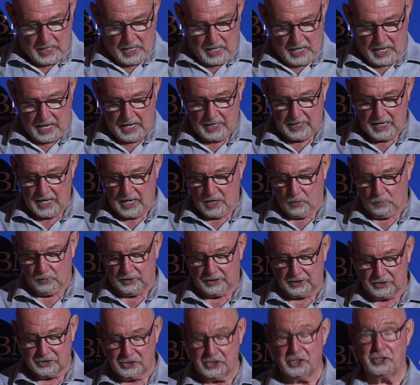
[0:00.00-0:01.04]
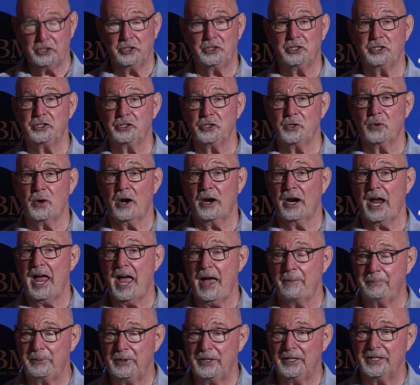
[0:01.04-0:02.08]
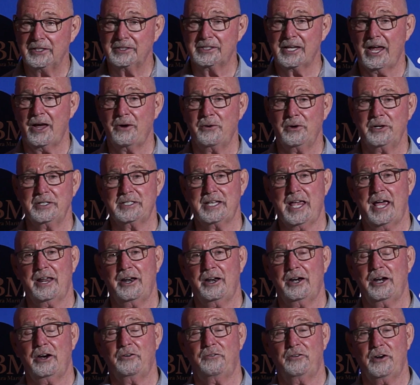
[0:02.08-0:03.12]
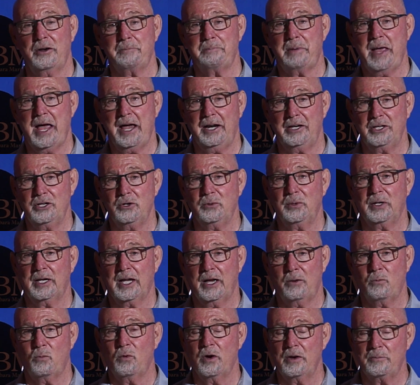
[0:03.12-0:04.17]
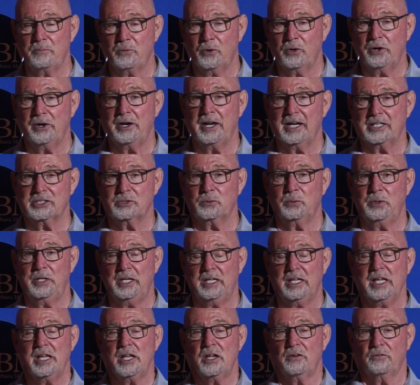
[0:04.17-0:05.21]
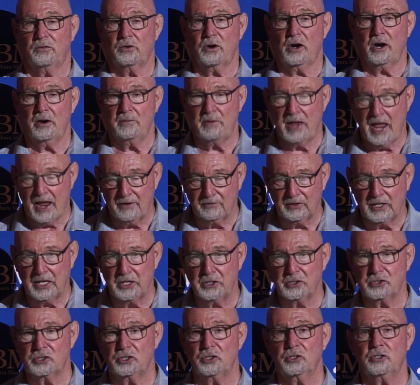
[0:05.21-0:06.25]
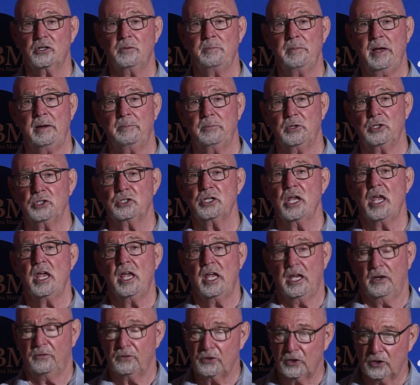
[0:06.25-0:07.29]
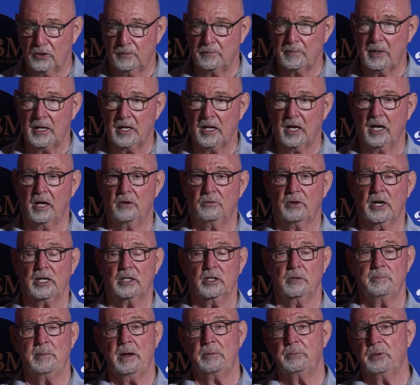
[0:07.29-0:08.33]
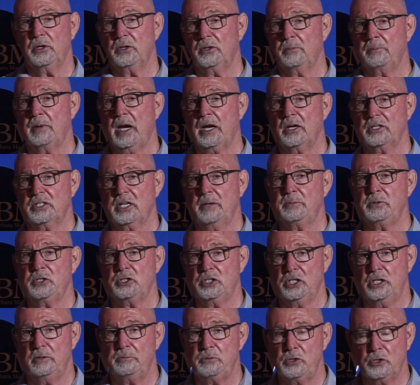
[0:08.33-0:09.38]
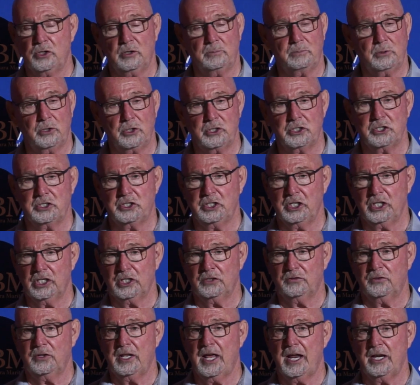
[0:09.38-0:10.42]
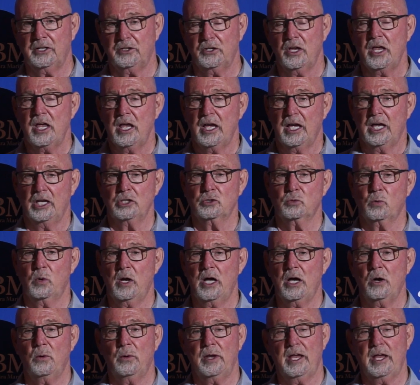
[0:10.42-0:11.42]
And we continue to do our happiness hours out on our front patio. We got one more next week for our Navigator Circle members. If you're a regular member of the Maritime Museum, you can purchase tickets for that as well.